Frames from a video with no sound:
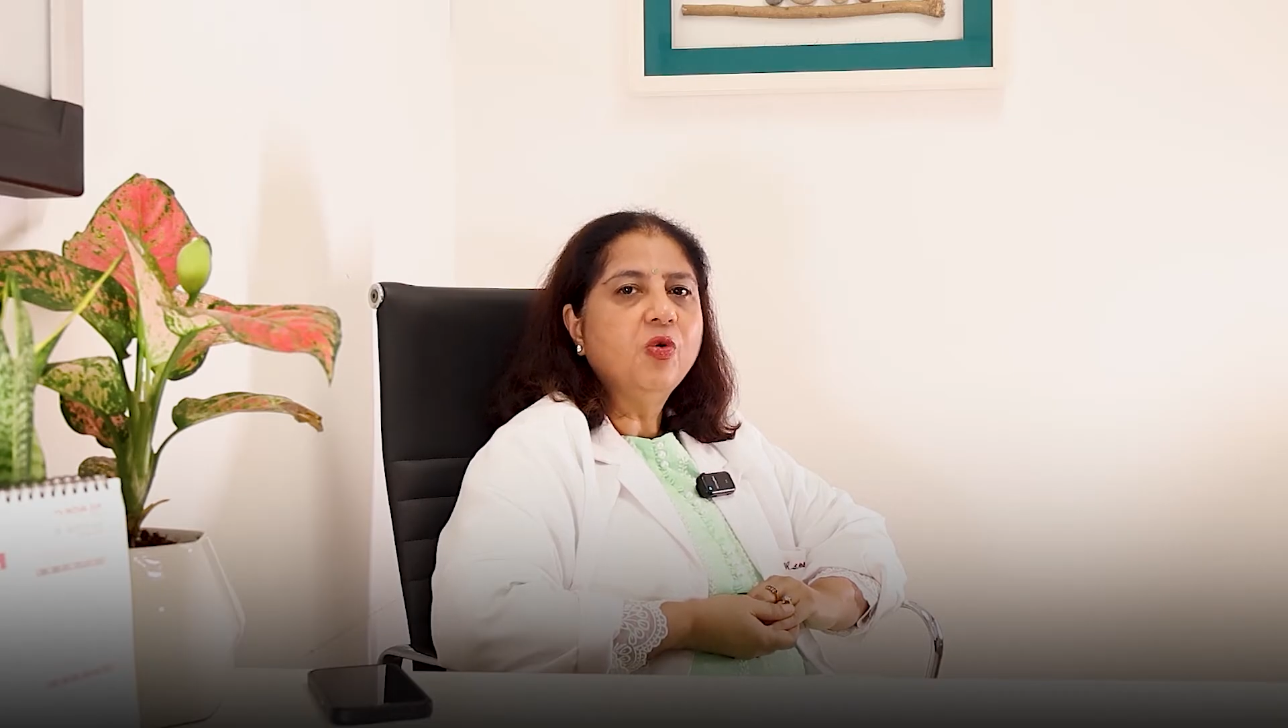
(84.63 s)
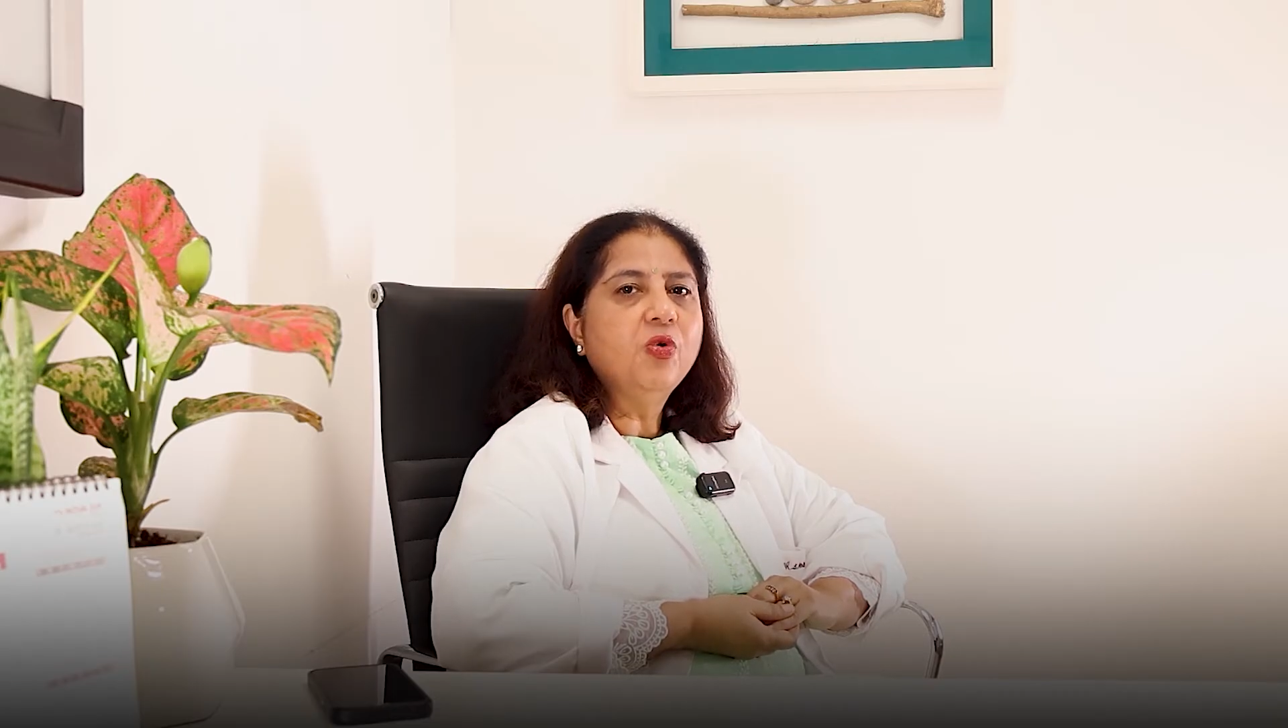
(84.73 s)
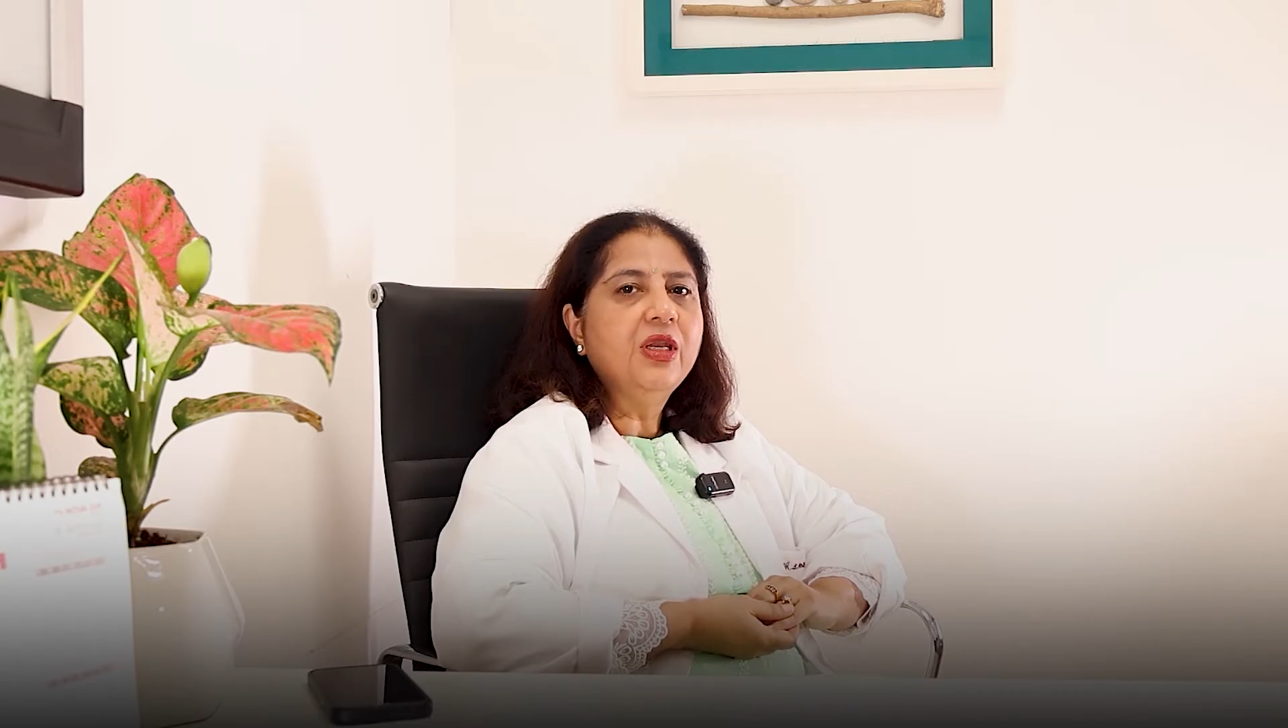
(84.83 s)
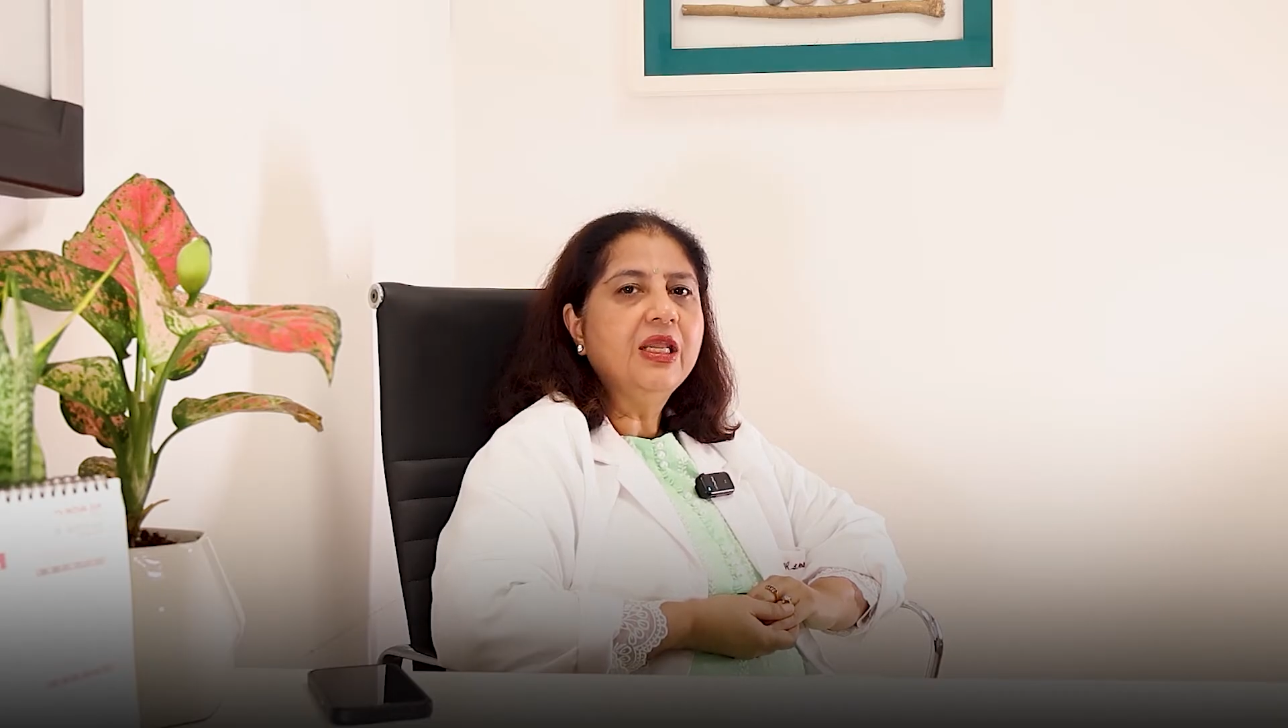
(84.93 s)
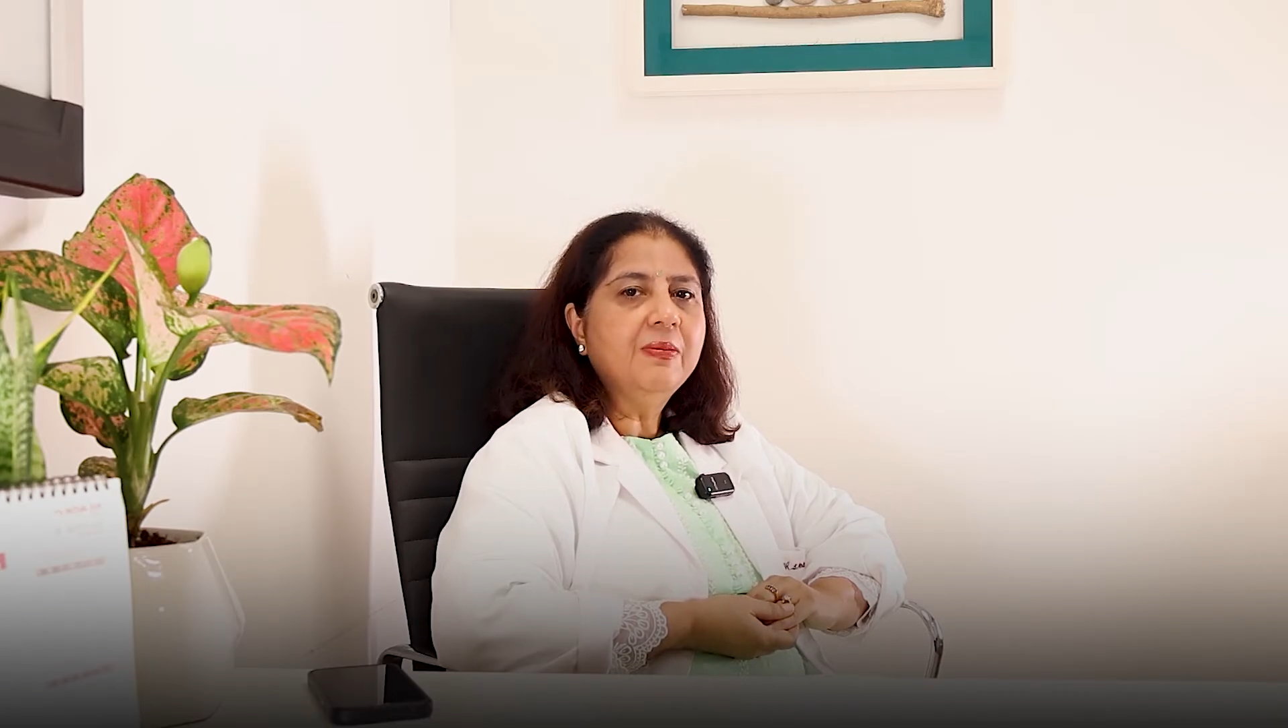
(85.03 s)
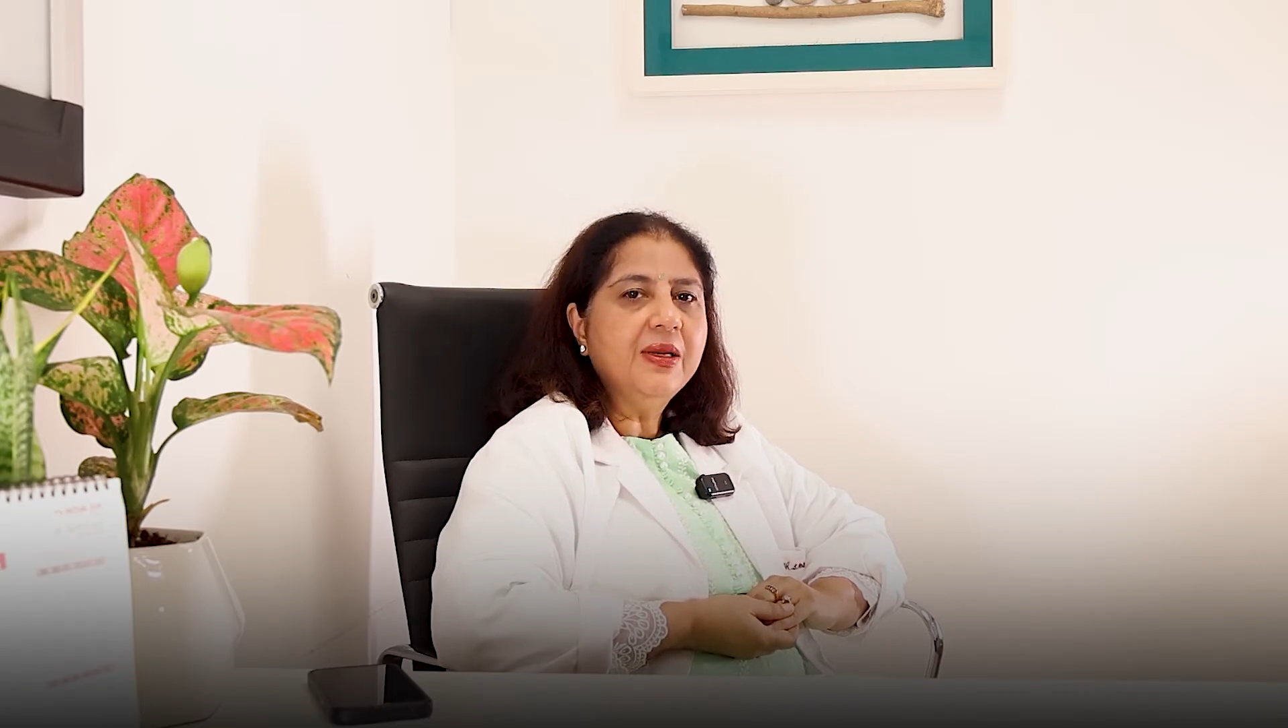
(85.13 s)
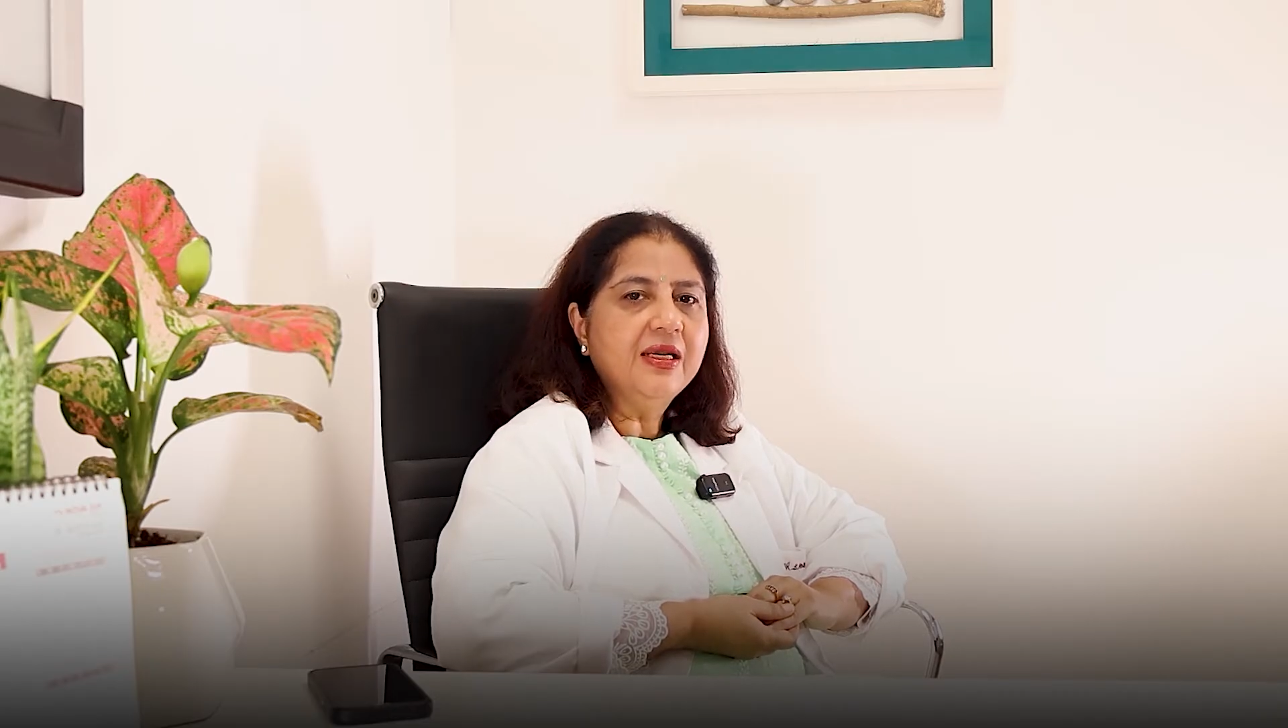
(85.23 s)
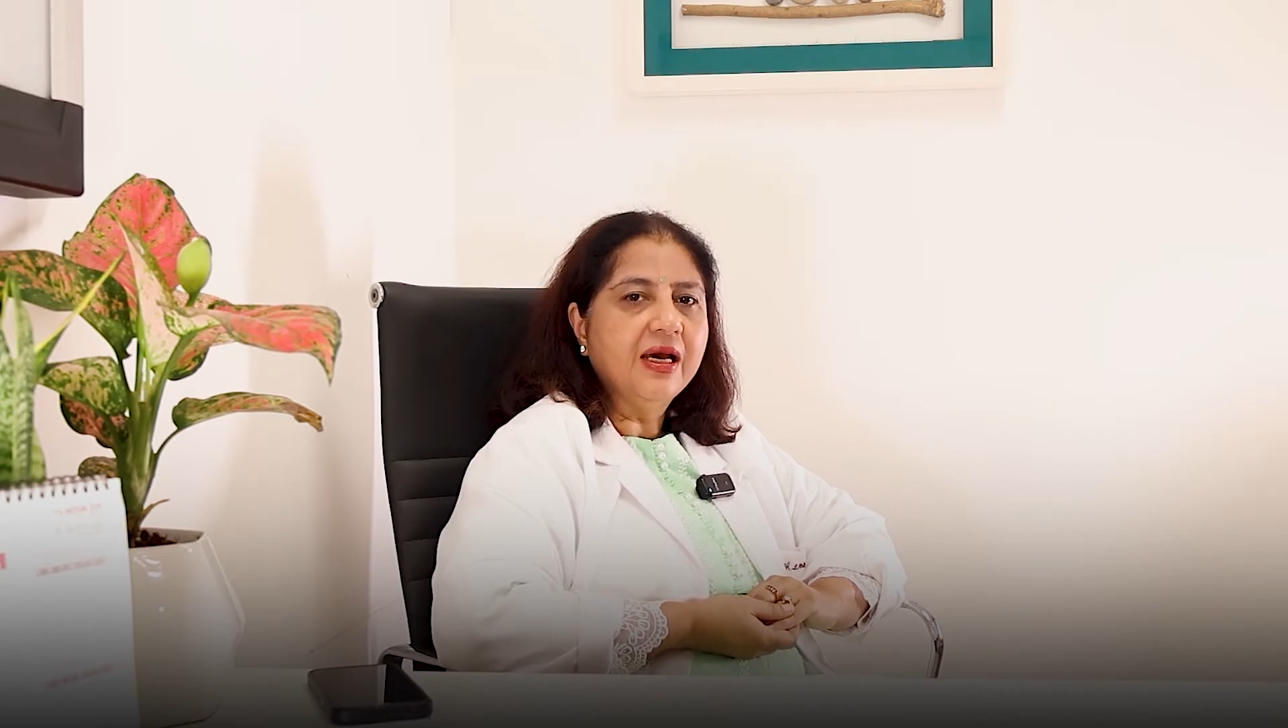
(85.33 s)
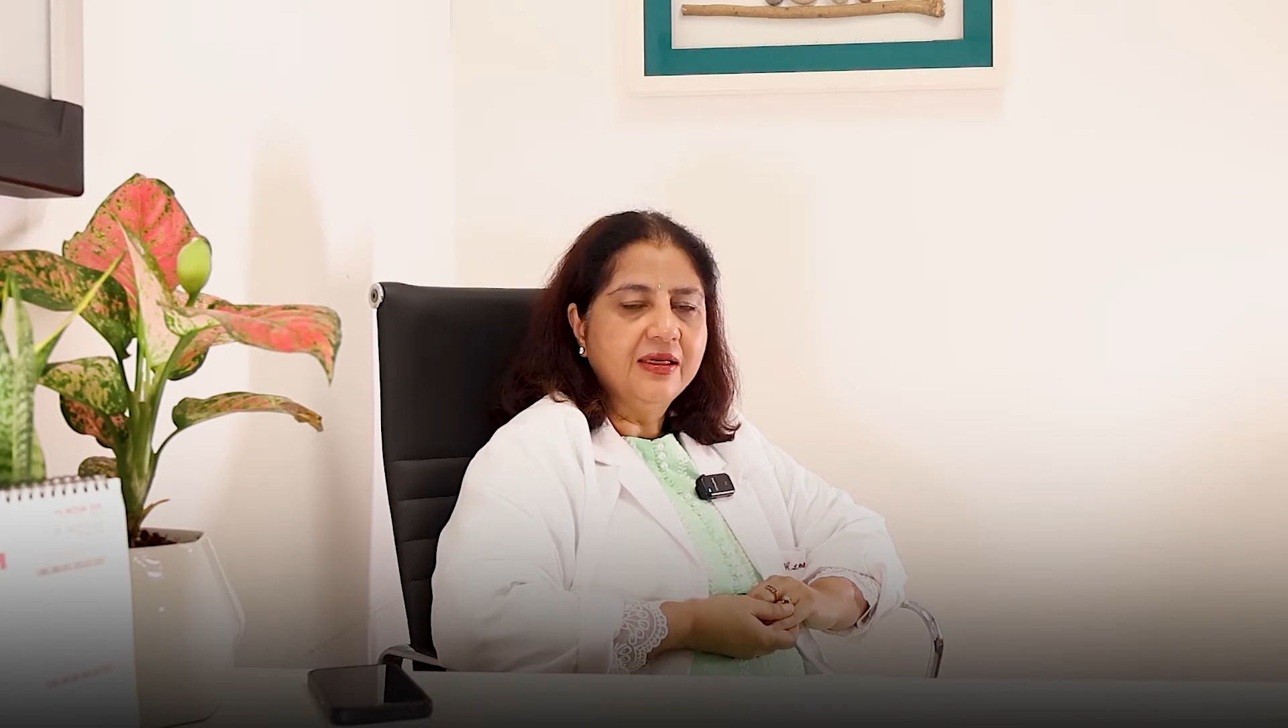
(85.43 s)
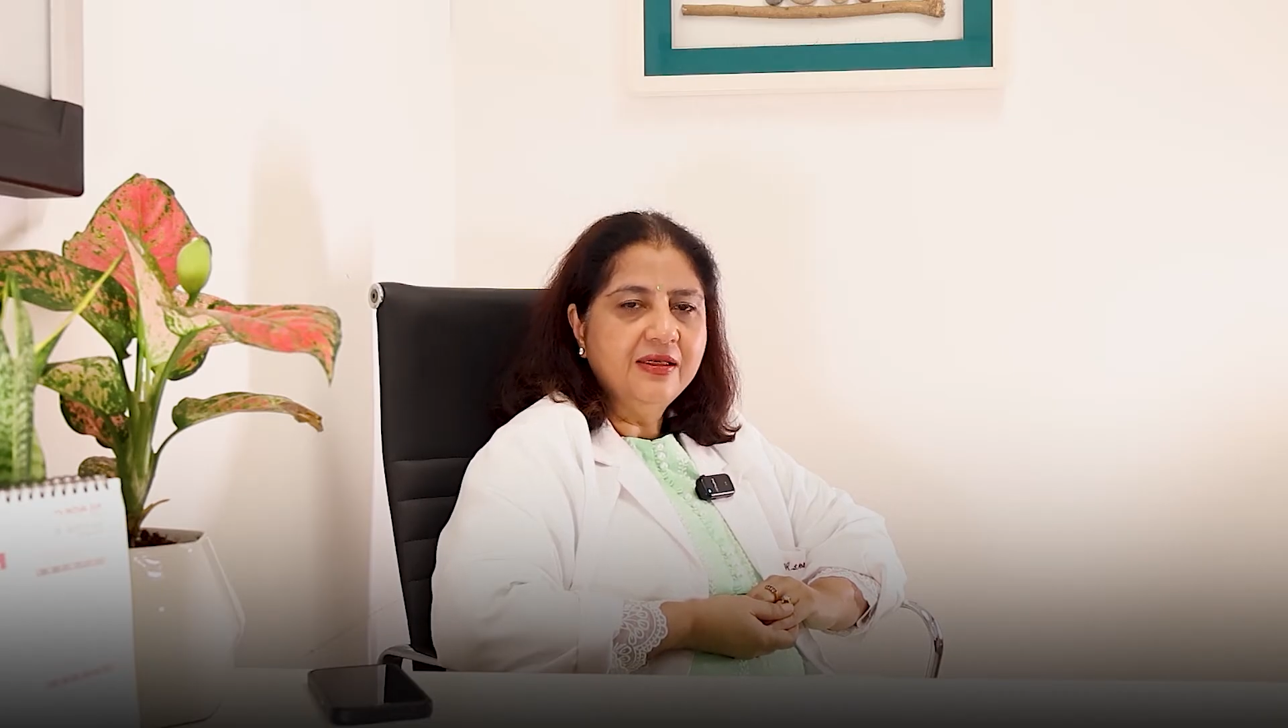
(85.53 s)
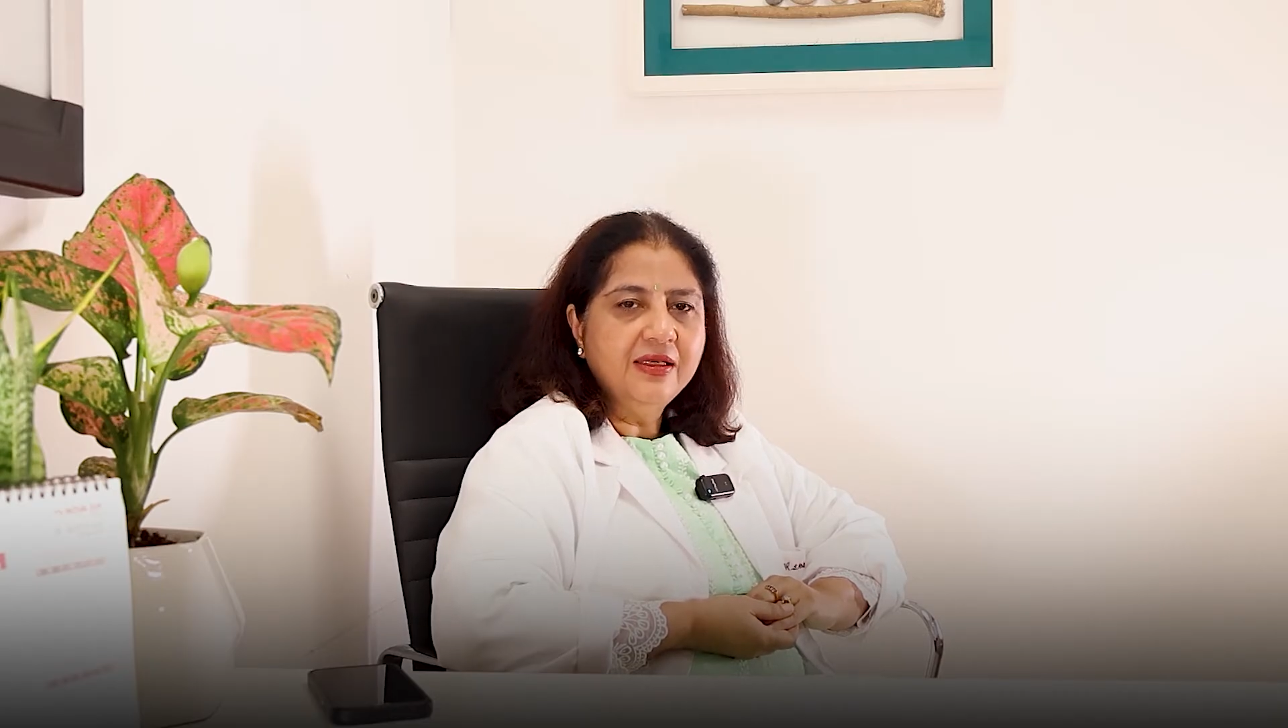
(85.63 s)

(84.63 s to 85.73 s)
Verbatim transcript: only be done